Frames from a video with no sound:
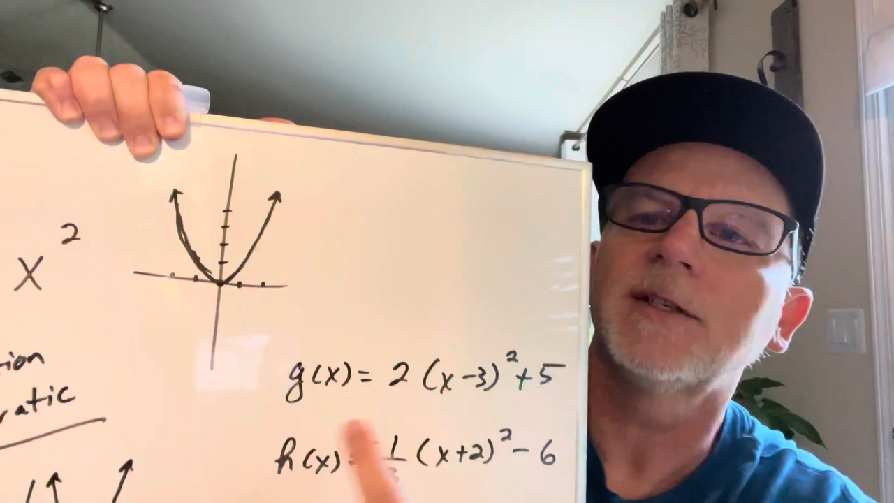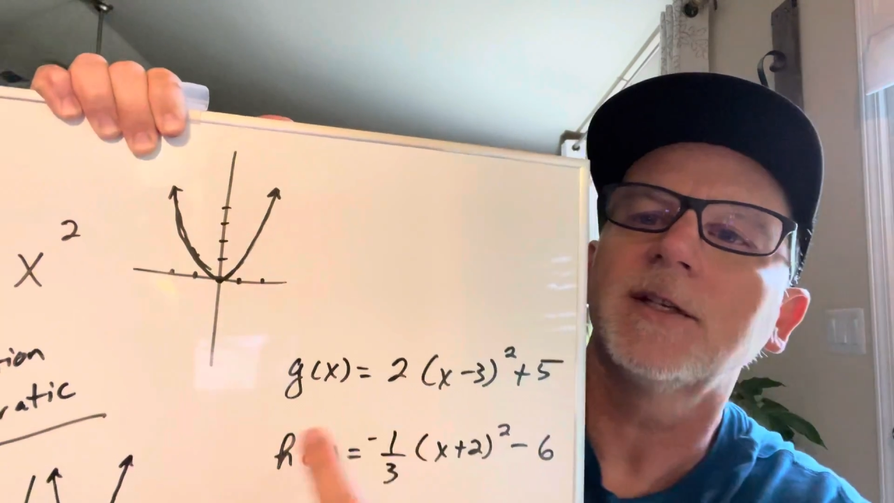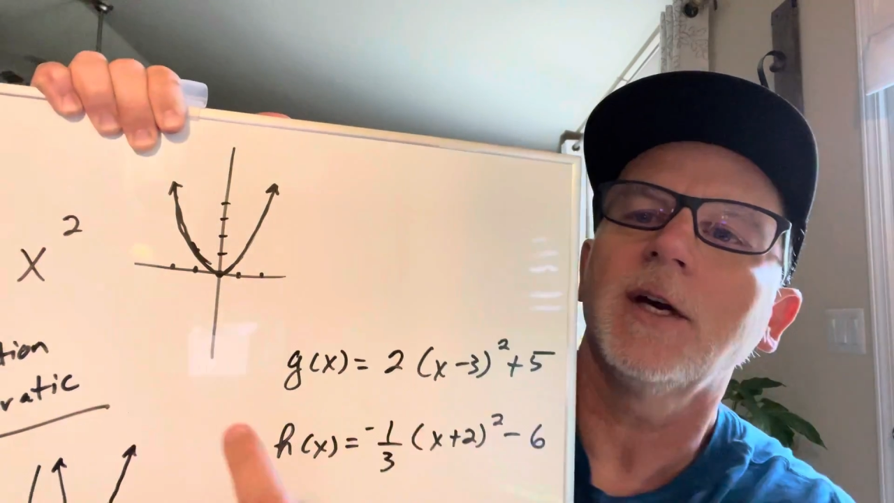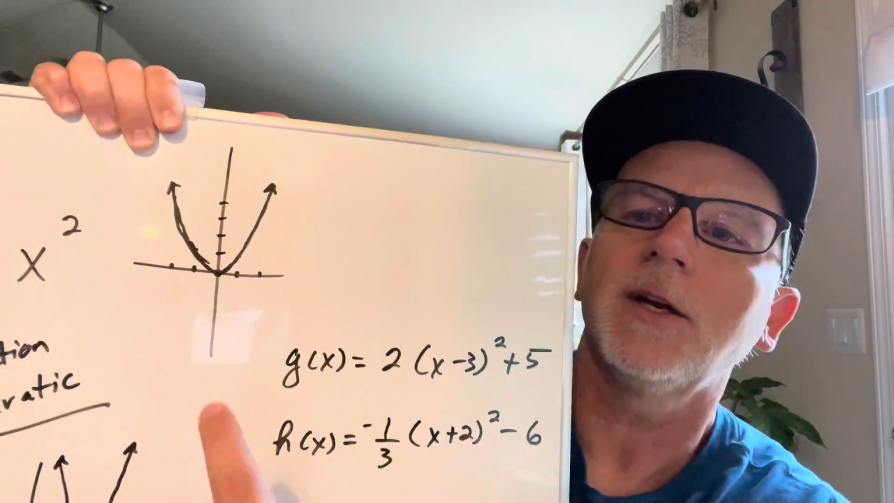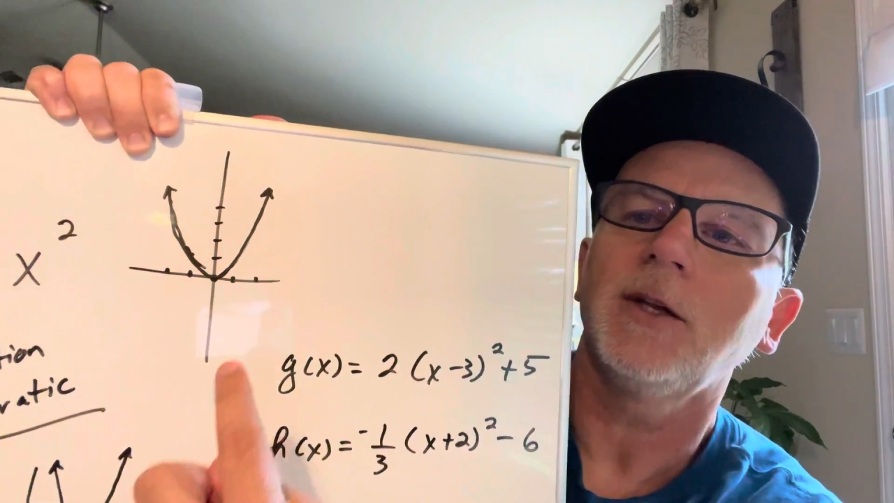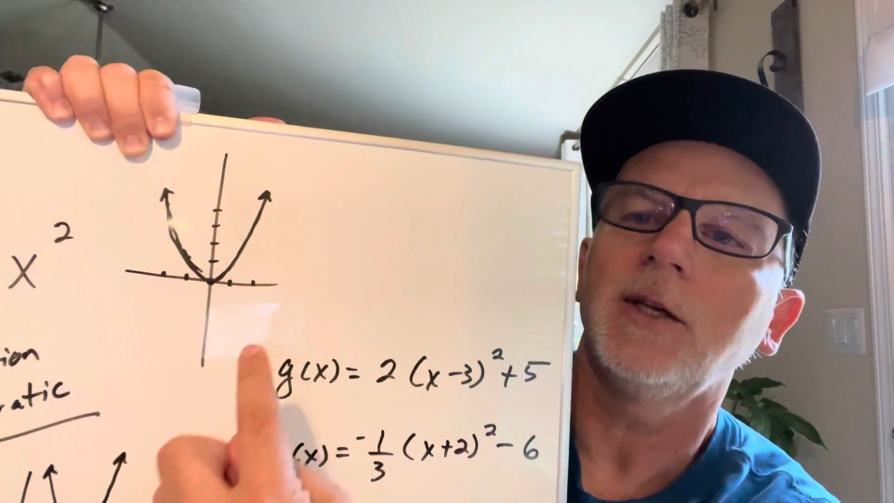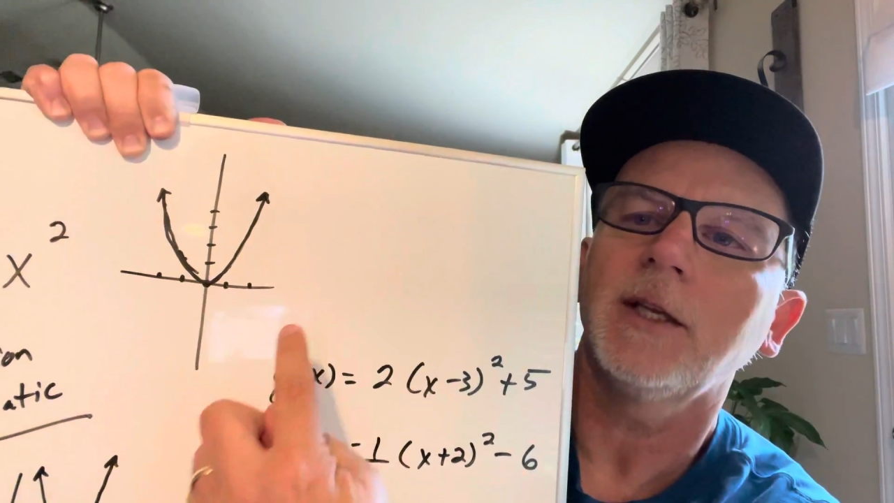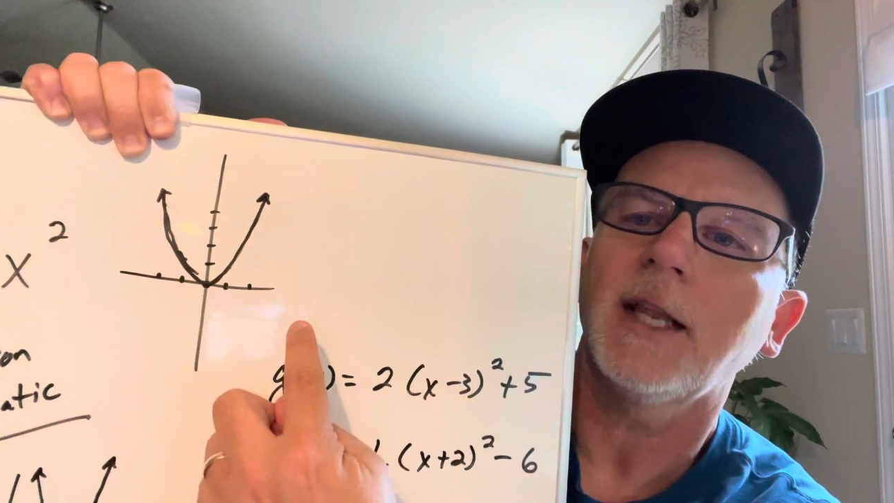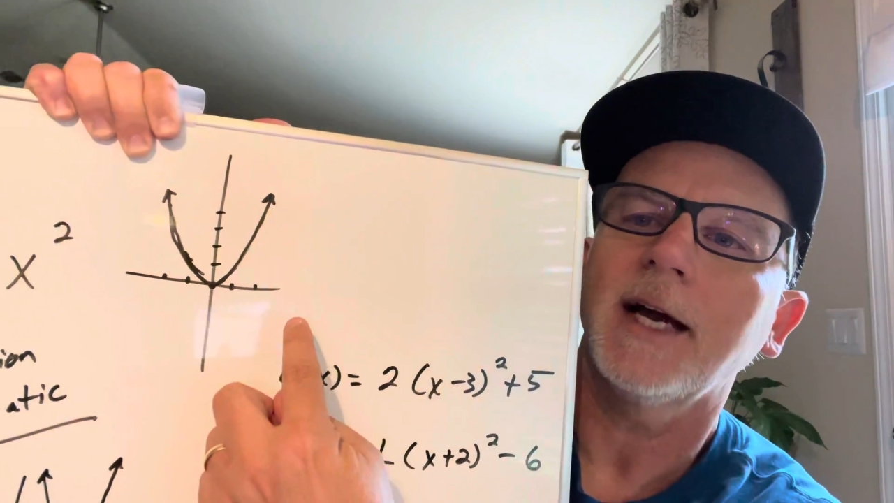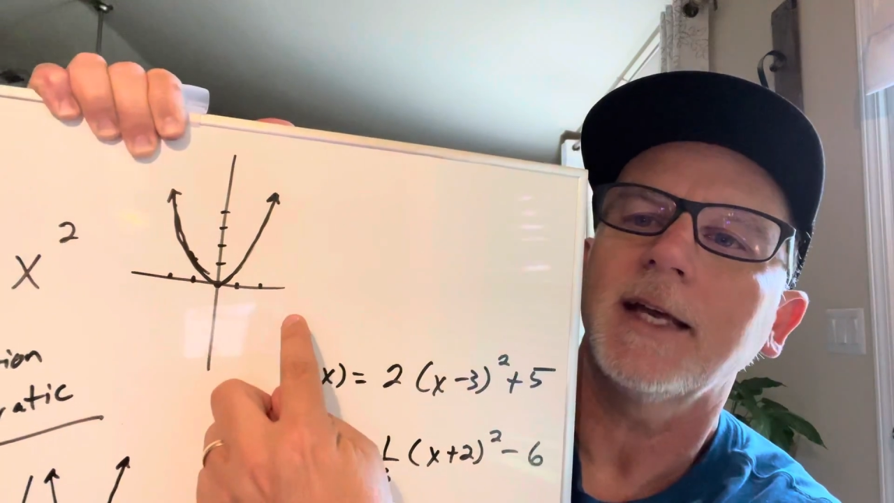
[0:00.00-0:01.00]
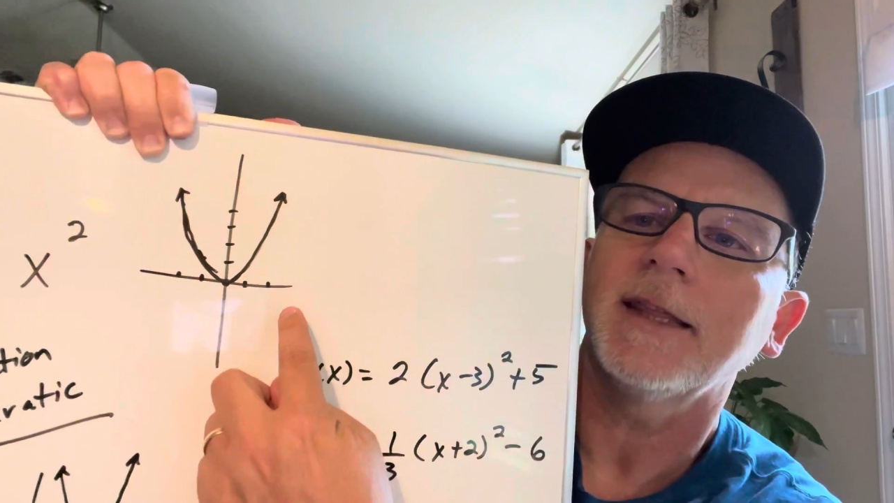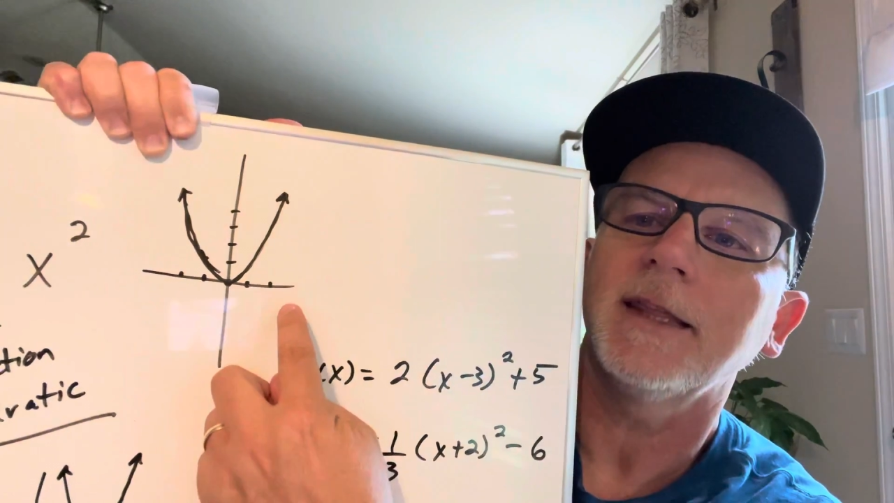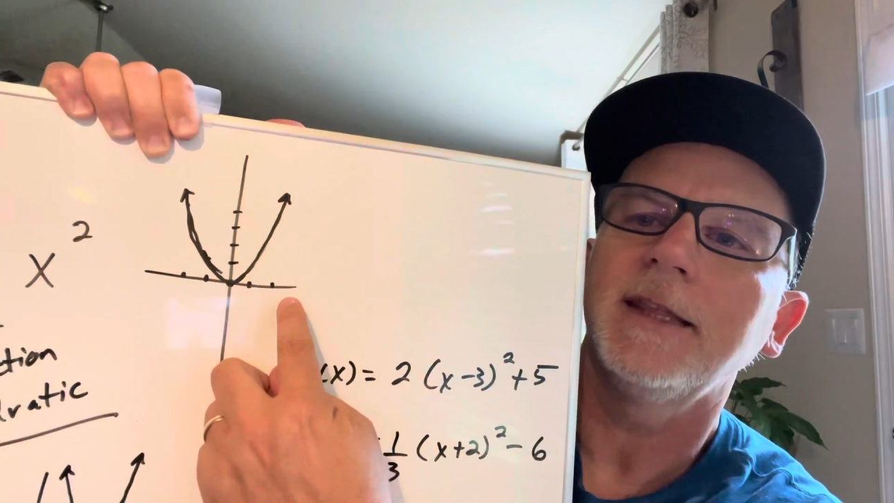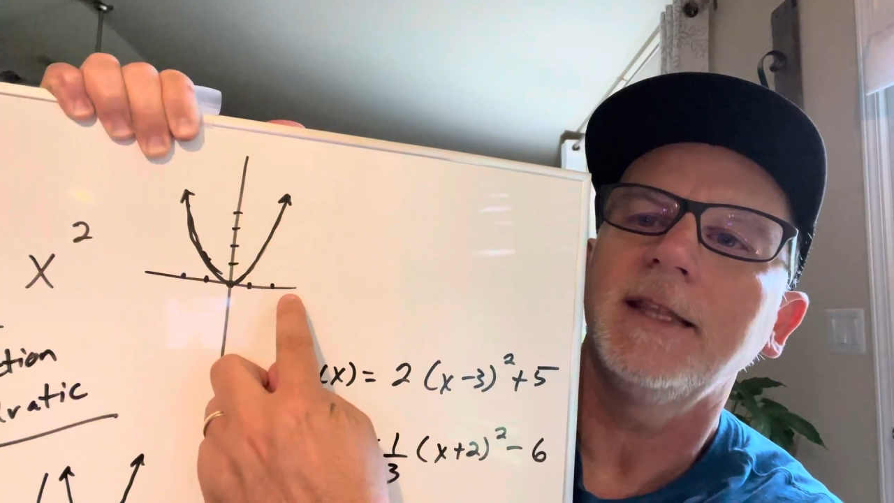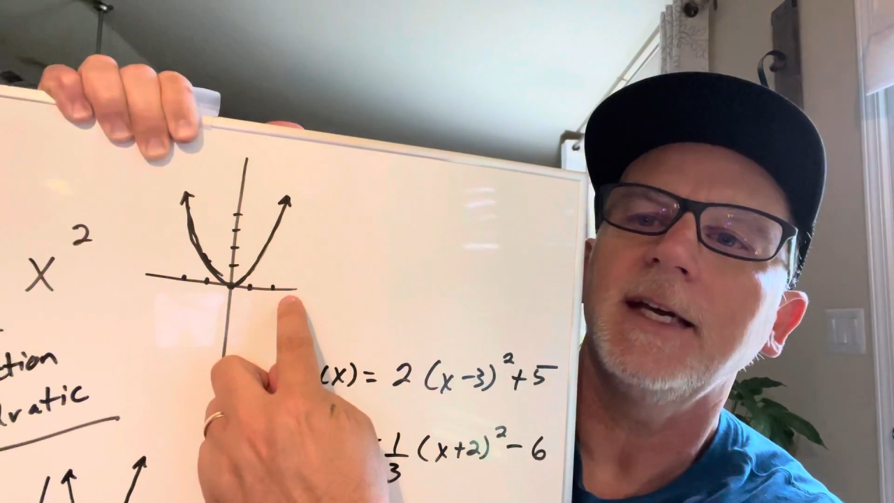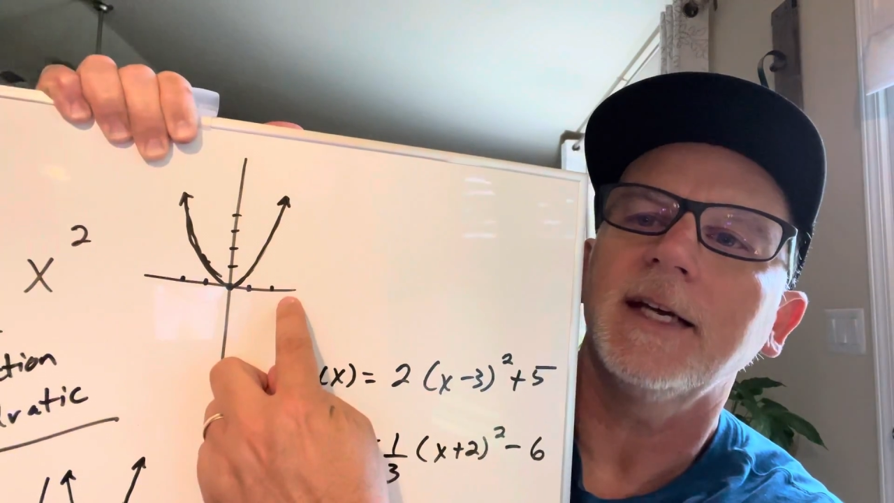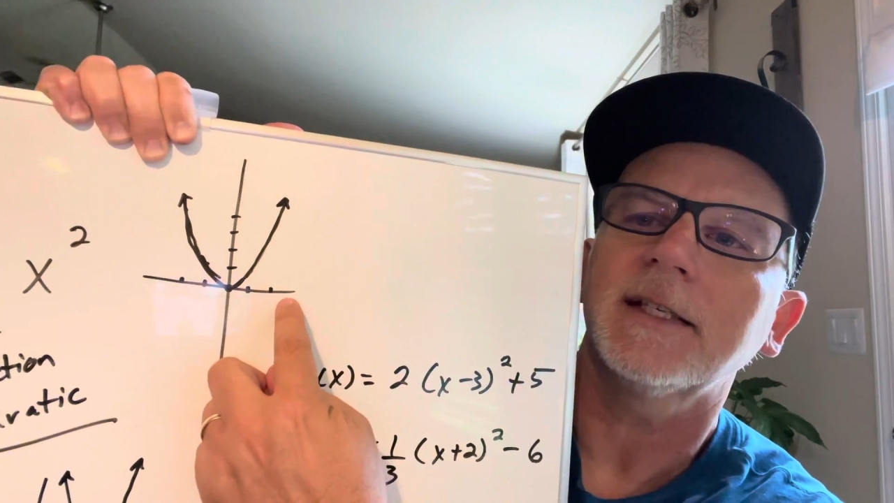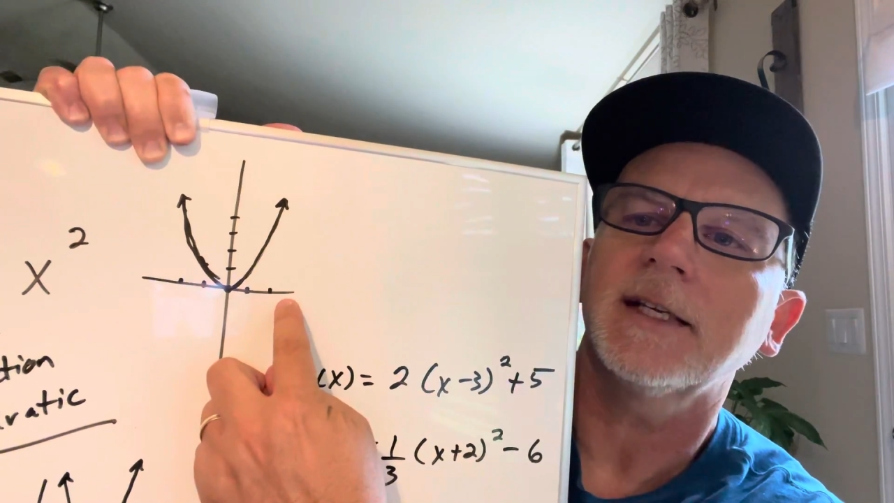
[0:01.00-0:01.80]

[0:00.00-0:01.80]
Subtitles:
is going to look like this,